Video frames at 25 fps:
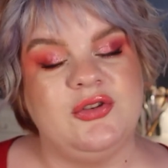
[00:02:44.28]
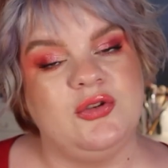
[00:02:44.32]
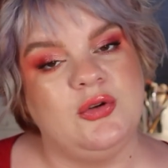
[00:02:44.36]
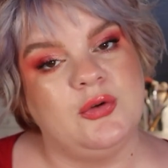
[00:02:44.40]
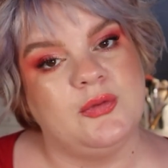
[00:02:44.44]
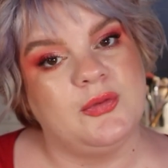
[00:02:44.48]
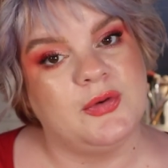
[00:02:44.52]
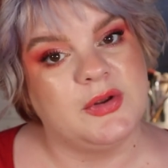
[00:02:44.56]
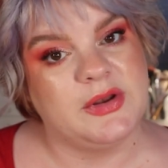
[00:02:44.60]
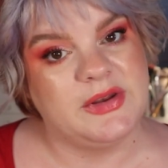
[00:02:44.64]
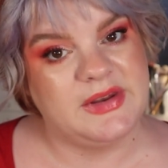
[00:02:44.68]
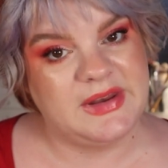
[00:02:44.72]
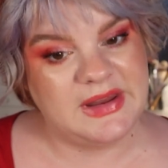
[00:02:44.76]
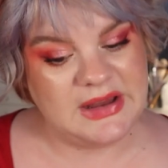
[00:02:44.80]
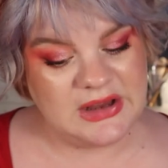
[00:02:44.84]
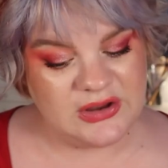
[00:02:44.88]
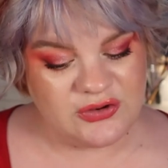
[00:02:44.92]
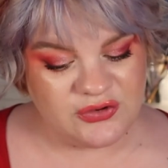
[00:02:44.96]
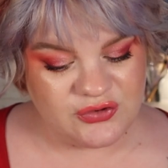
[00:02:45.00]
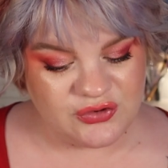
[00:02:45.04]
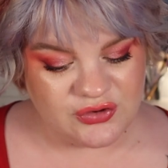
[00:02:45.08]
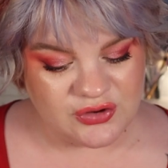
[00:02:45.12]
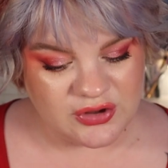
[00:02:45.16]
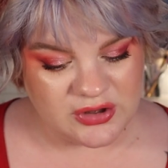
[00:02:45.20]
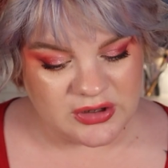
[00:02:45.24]
new
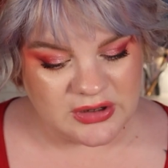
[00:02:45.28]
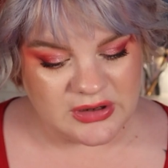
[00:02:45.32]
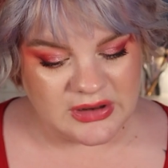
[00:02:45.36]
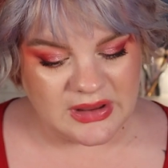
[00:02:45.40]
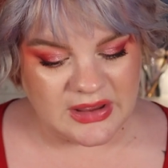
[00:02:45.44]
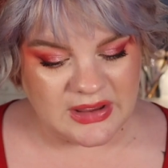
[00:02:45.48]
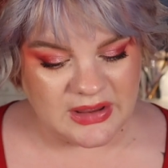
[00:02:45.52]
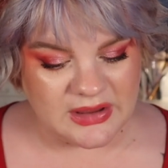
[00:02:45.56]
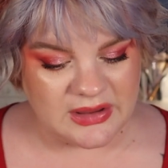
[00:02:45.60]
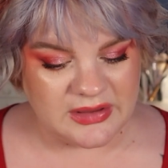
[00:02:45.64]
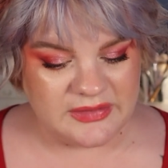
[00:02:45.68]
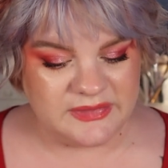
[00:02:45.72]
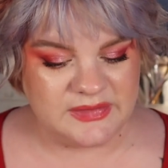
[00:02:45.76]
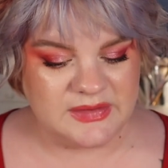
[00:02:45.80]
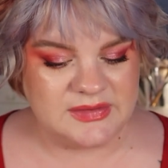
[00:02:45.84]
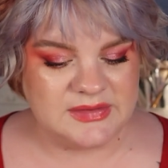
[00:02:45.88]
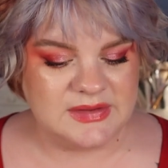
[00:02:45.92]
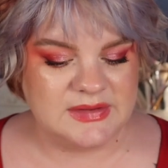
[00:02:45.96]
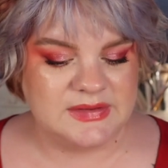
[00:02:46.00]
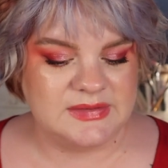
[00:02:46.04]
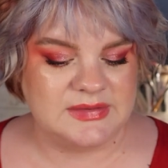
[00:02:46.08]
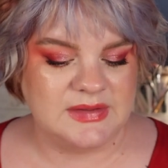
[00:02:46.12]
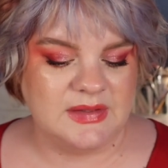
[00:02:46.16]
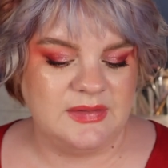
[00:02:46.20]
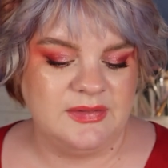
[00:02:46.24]
foundation, and this
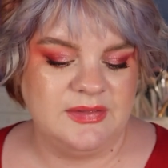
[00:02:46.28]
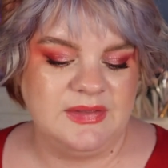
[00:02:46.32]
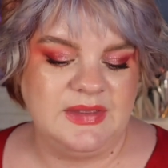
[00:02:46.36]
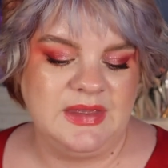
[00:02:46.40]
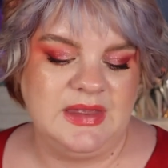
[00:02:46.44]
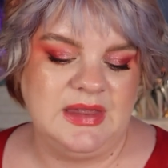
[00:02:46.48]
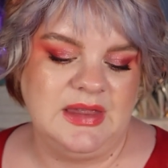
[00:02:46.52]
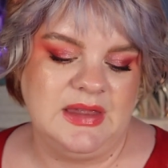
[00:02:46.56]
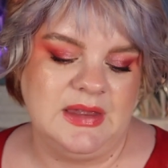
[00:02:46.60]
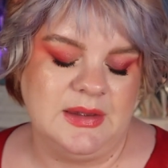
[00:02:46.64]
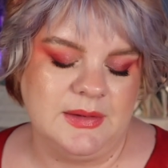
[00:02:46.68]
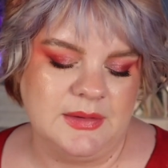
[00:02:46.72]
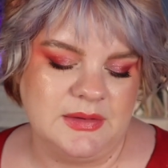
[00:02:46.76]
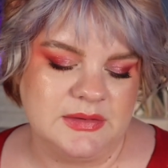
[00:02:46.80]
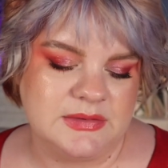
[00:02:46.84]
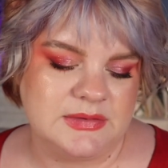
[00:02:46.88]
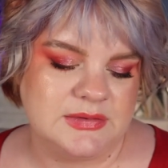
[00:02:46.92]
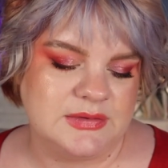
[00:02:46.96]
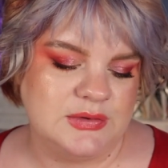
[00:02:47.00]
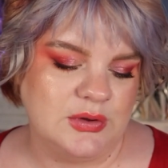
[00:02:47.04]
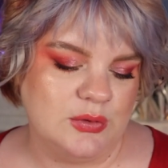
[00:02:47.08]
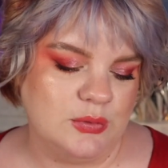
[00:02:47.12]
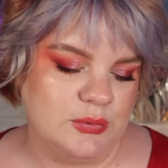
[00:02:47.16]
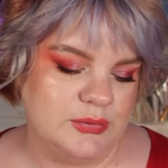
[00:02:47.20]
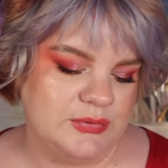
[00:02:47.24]
is the
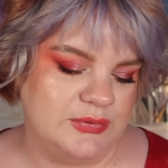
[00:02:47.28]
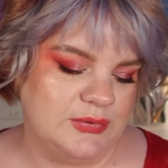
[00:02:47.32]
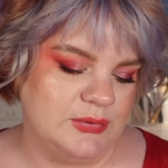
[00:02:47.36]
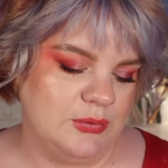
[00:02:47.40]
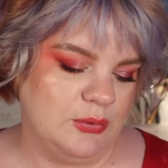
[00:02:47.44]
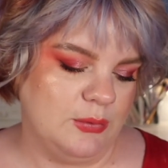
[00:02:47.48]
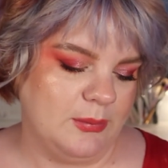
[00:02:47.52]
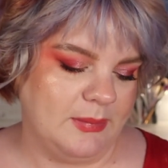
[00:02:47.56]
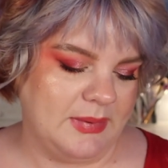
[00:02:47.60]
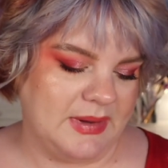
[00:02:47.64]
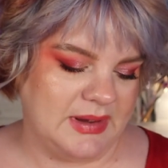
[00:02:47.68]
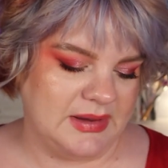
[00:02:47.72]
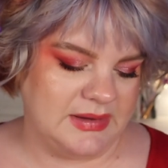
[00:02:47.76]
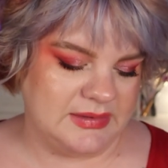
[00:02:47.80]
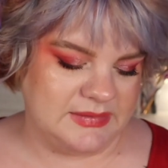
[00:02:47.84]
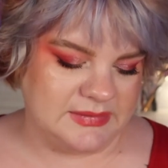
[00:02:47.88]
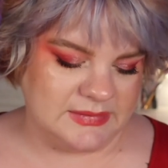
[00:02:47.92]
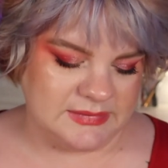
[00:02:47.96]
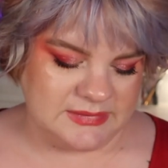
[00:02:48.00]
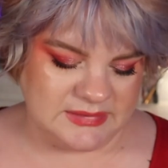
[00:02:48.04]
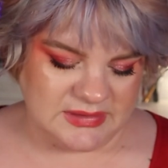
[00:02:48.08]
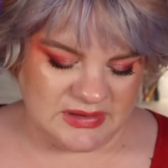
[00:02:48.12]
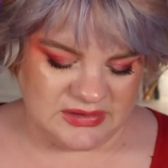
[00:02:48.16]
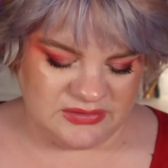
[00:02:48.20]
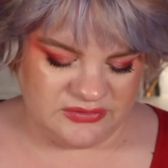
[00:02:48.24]
SOSU by
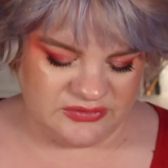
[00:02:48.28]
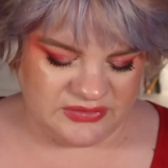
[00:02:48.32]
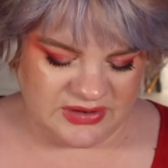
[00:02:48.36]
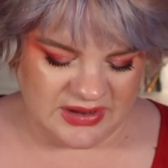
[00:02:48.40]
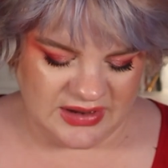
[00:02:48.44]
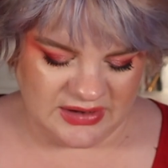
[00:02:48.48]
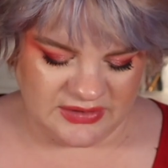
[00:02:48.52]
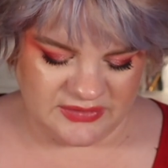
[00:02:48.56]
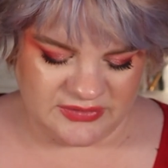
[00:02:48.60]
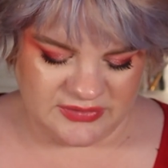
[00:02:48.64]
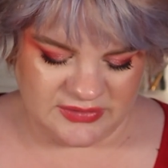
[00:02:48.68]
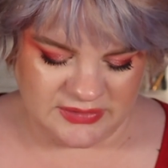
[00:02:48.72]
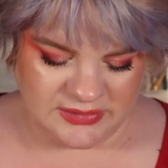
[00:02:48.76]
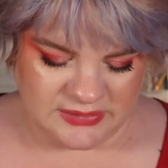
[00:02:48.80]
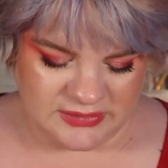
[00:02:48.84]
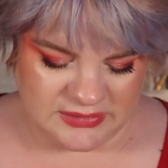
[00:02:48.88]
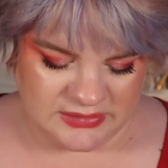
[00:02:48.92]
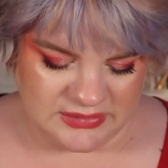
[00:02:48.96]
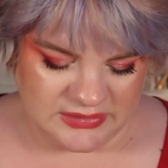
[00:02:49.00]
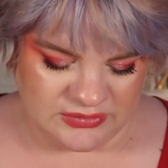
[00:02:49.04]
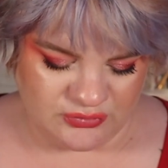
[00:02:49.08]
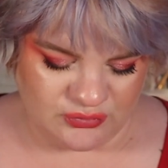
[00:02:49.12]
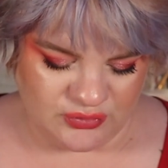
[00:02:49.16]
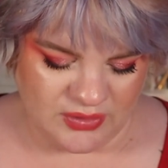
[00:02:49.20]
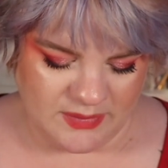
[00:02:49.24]
Suzanne
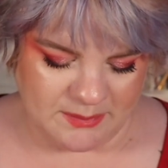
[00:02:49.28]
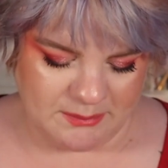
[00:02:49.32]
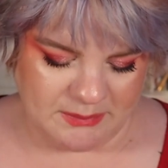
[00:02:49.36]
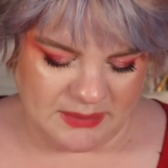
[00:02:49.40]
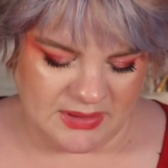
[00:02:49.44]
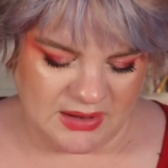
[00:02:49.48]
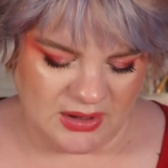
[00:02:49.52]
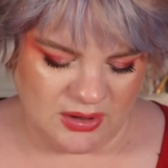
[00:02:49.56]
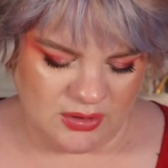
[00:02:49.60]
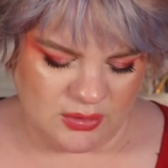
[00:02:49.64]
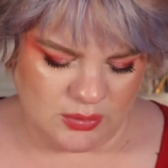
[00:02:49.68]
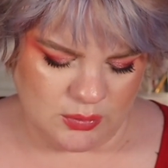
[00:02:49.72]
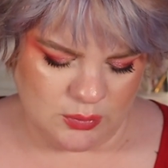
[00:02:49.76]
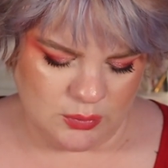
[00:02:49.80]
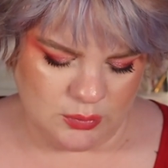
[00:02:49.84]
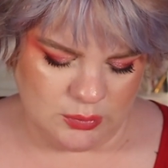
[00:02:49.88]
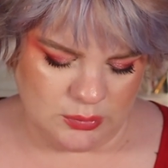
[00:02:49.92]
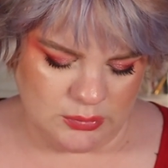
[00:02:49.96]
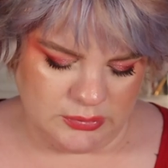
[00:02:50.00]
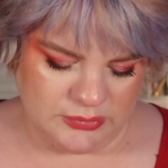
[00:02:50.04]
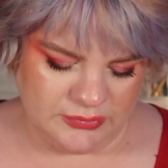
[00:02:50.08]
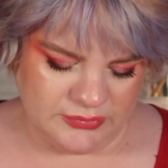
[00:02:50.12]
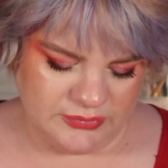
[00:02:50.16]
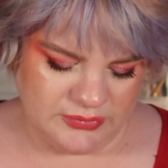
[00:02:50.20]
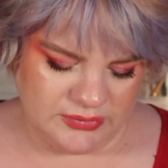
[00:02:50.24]
Jackson Dripping
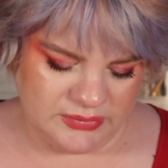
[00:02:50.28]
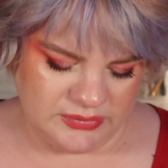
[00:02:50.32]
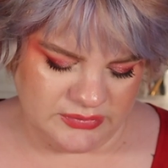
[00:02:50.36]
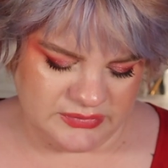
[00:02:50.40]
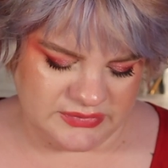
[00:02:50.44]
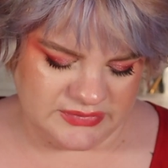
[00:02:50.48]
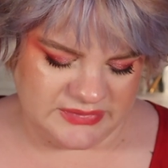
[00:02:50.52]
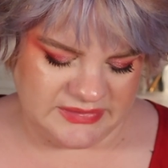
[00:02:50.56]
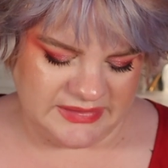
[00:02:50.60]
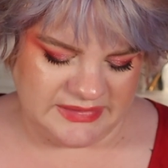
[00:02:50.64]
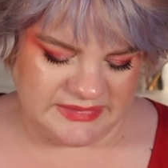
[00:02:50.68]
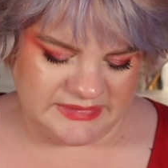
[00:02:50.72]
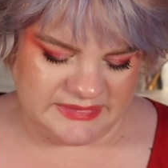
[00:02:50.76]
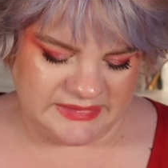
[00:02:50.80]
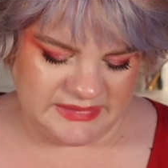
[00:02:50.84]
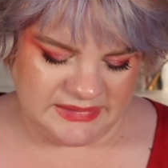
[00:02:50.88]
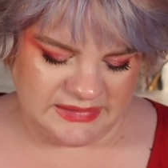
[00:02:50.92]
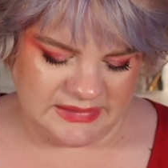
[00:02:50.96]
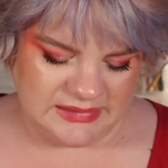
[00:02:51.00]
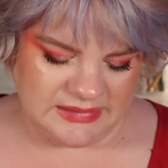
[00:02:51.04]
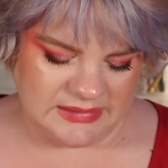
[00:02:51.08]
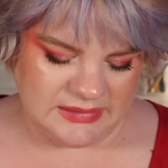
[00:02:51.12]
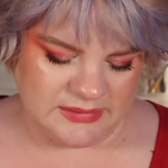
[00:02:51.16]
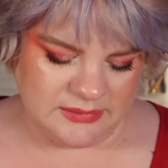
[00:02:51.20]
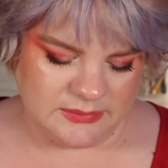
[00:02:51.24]
Gold
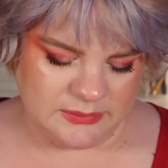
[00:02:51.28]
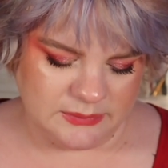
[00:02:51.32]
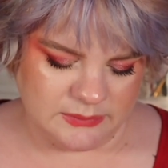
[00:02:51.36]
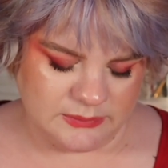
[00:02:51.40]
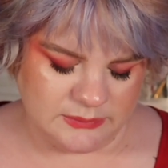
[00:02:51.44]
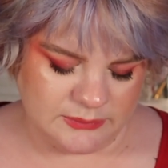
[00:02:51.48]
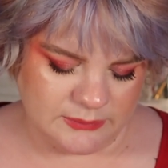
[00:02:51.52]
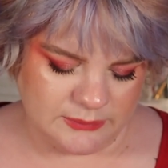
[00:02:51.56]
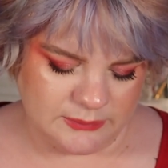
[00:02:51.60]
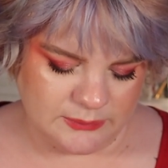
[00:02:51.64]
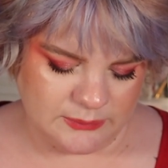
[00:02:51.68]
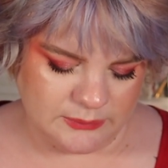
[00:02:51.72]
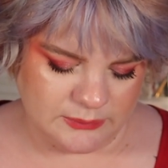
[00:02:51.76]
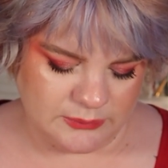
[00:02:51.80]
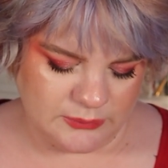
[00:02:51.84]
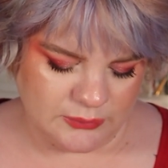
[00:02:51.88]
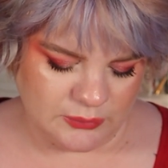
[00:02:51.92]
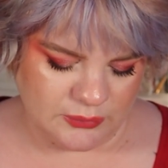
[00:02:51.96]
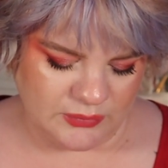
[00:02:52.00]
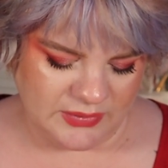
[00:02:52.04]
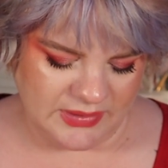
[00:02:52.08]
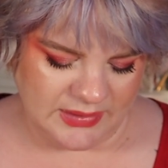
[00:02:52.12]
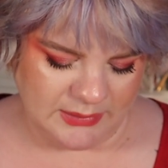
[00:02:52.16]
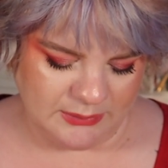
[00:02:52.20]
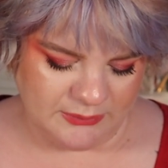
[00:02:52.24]
CC
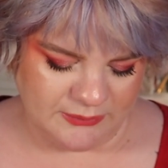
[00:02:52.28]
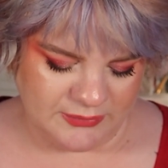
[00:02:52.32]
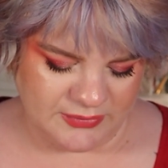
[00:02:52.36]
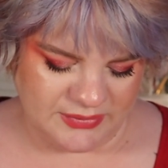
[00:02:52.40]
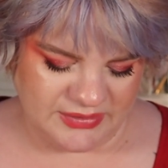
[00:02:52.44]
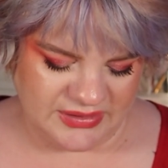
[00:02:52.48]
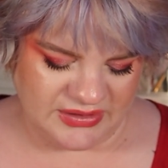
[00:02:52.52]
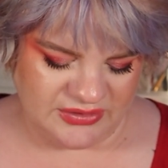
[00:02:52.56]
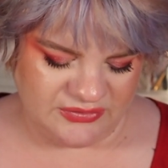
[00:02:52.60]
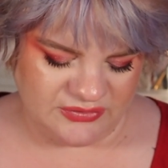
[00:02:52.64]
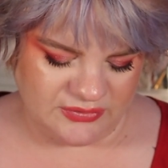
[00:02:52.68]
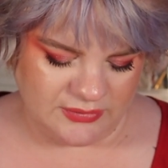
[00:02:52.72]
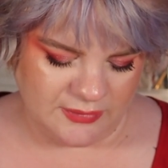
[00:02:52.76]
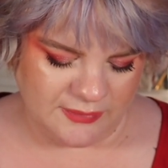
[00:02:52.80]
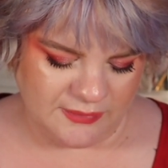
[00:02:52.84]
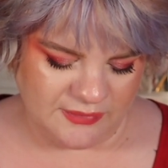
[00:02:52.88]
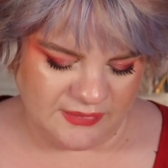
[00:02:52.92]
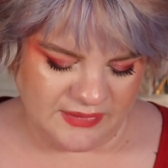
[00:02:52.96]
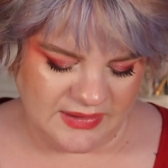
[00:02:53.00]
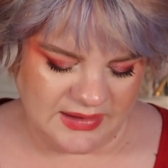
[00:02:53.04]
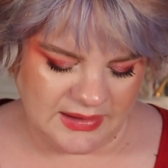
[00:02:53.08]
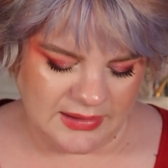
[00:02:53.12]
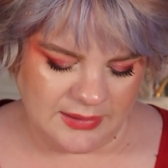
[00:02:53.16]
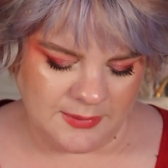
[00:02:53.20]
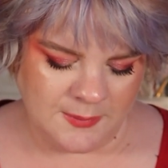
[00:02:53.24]
Cream Foundation
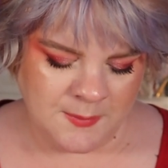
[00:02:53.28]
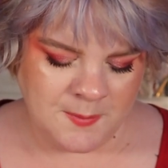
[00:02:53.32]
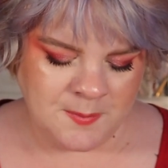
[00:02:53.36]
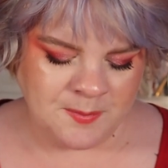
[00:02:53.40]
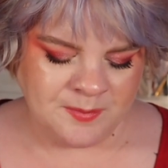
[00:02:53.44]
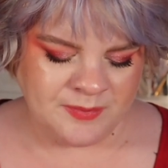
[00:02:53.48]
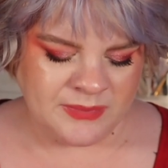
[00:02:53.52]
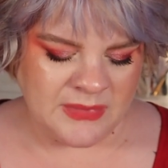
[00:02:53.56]
thing.